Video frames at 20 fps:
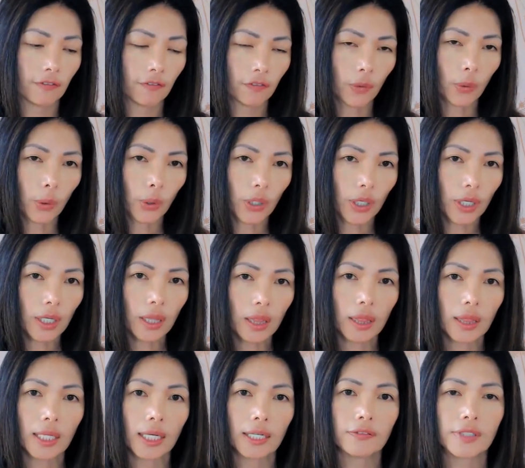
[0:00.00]
4,
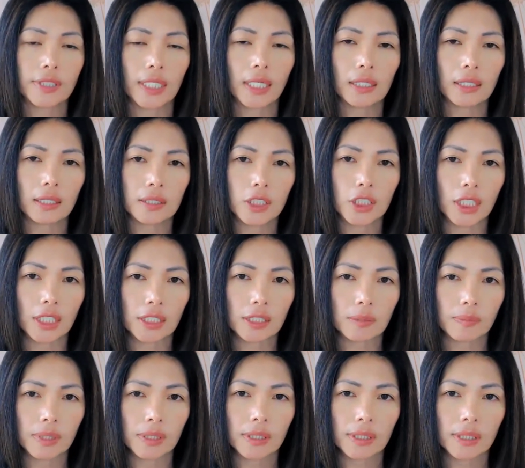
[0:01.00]
lifestyle
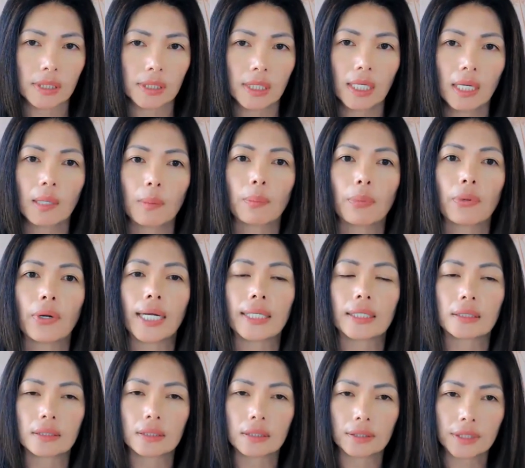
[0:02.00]
adjustments,
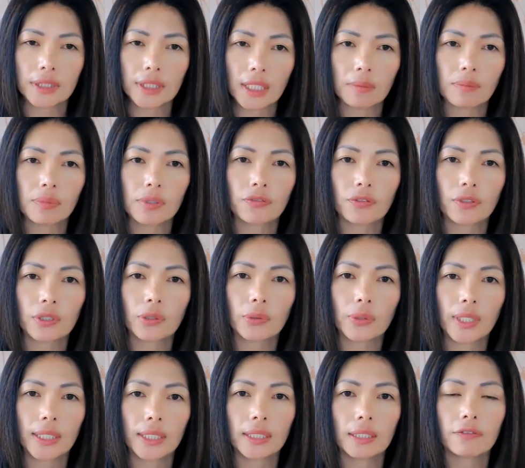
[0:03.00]
practical tips for
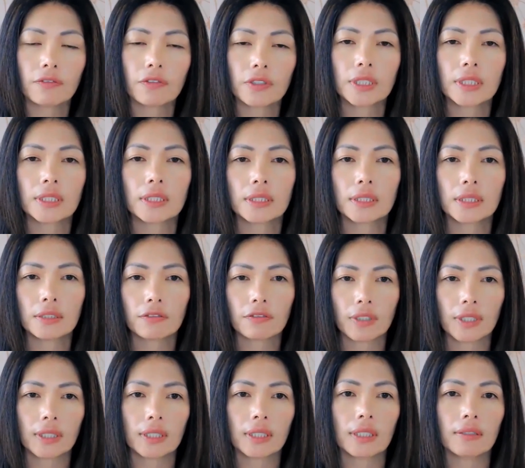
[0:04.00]
creating a
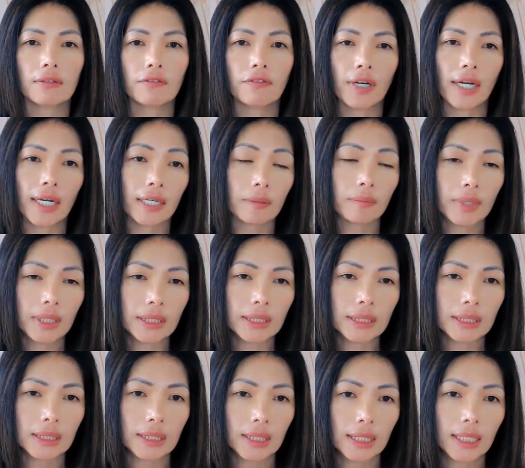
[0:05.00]
fertility-friendly
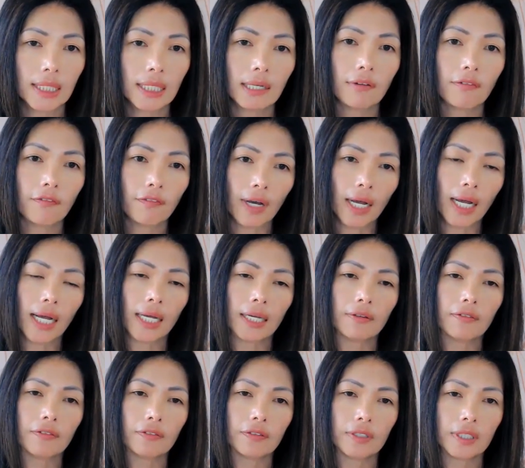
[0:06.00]
environment.
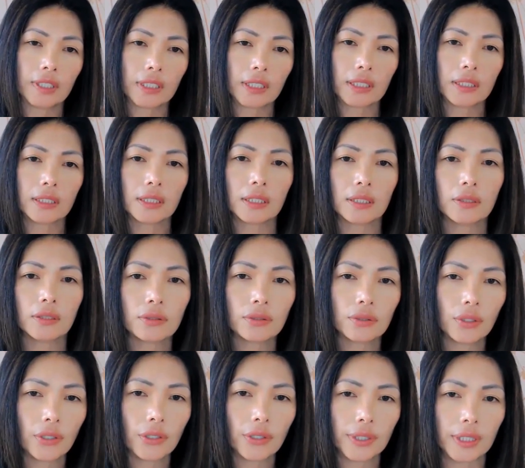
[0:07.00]
5,
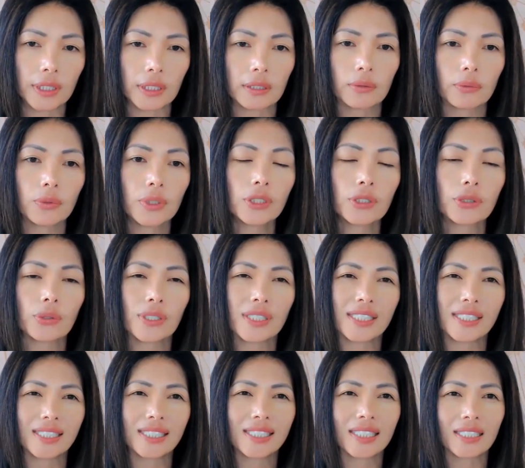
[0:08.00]
continued learning,
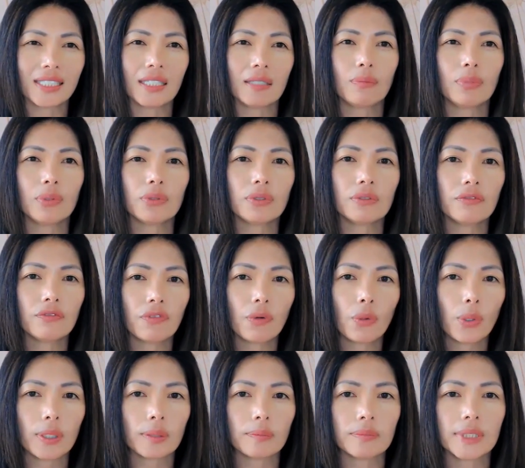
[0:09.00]
resources to keep you
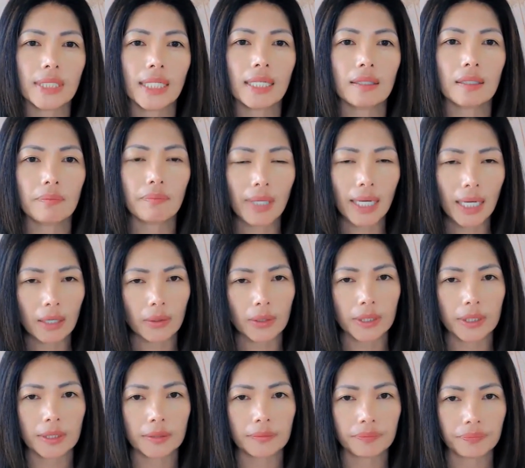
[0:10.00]
informed and
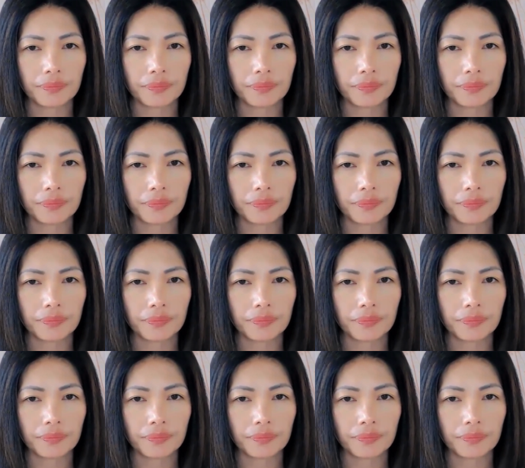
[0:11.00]
empowered.